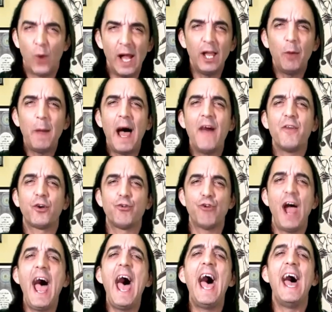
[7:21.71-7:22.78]
Swallowed by the
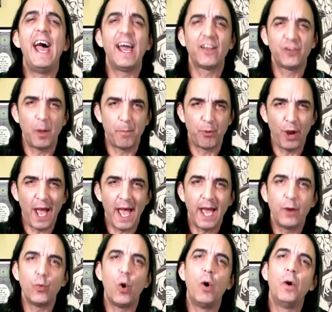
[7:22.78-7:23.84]
cracks, I'm
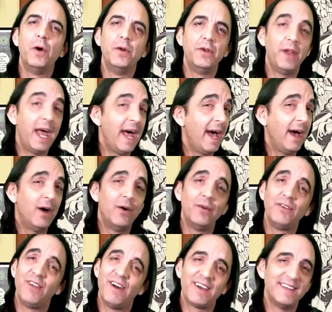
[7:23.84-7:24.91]
proud going
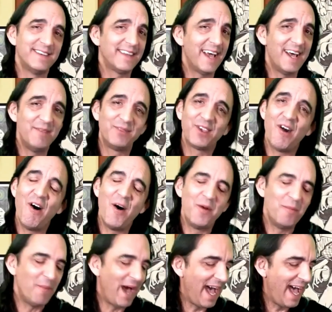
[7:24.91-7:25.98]
down. Talking times
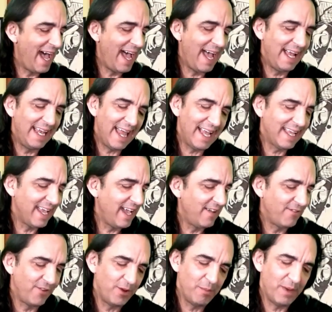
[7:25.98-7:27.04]
gone by like
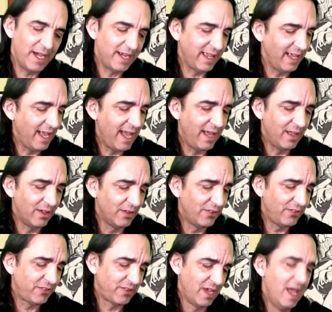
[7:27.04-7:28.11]
everybody
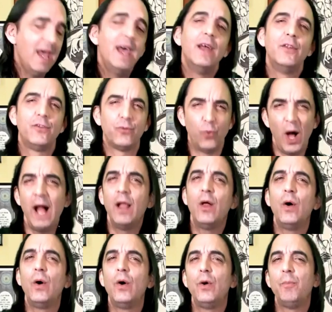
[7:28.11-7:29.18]
else. Swallowed